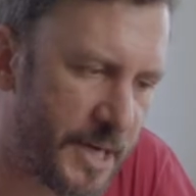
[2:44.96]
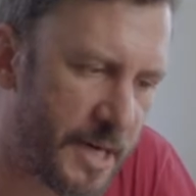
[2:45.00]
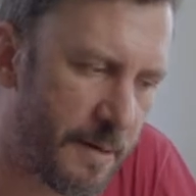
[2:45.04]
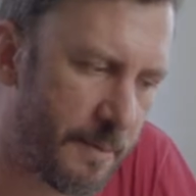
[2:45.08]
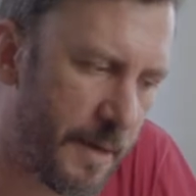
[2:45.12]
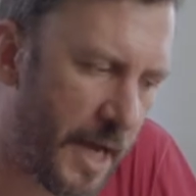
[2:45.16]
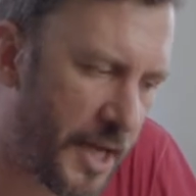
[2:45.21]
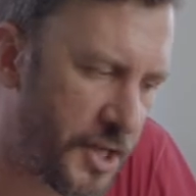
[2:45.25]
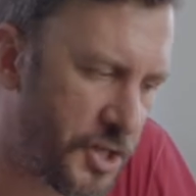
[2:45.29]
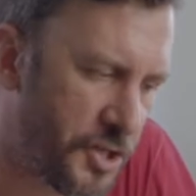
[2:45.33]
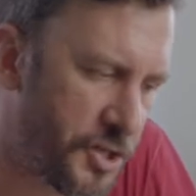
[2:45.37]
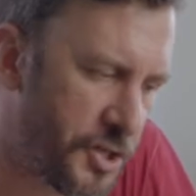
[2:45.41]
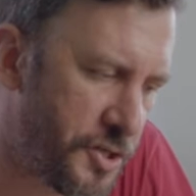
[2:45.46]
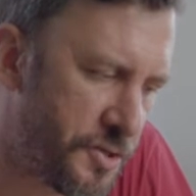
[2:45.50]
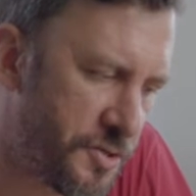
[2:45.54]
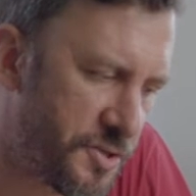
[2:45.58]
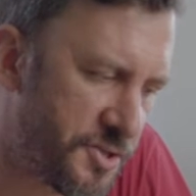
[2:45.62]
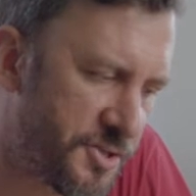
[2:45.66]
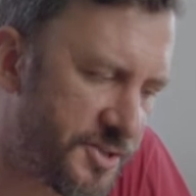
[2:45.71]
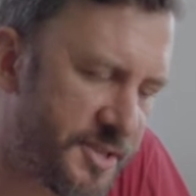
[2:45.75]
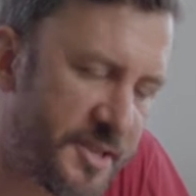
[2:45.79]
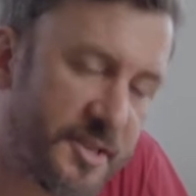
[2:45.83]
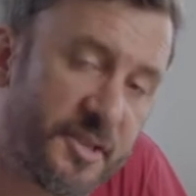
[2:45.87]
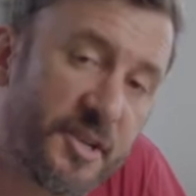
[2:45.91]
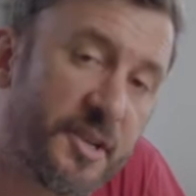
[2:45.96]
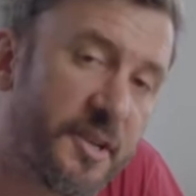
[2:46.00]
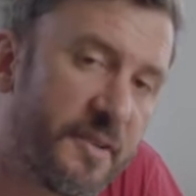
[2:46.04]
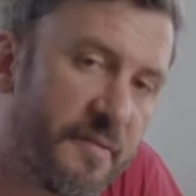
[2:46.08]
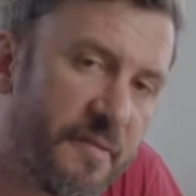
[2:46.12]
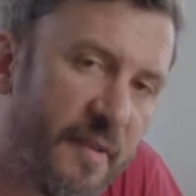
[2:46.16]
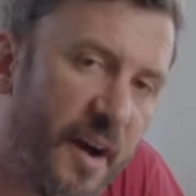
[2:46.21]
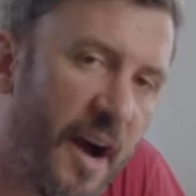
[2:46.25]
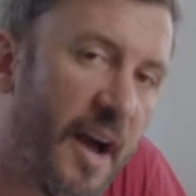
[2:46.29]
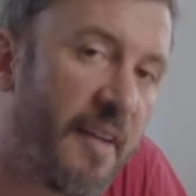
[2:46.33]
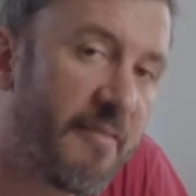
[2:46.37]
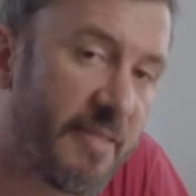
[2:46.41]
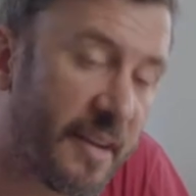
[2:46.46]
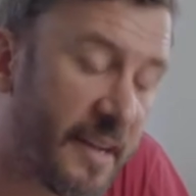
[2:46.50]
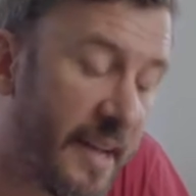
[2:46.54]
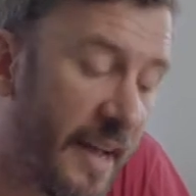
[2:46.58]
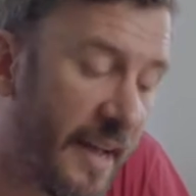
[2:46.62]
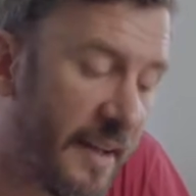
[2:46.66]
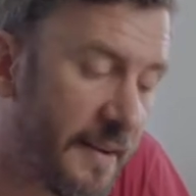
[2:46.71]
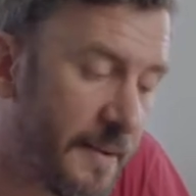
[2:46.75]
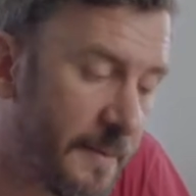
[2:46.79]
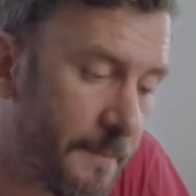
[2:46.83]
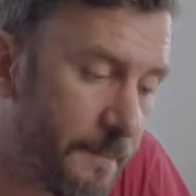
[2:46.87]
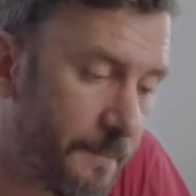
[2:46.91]
but I used the 35
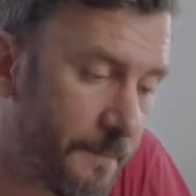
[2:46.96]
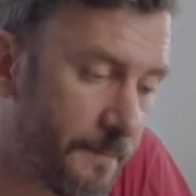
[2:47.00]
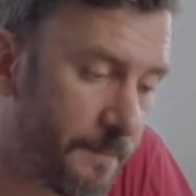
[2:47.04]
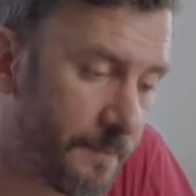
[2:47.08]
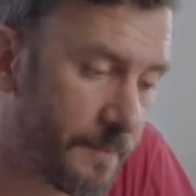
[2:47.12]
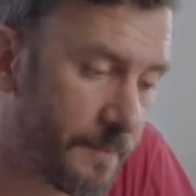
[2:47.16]
again.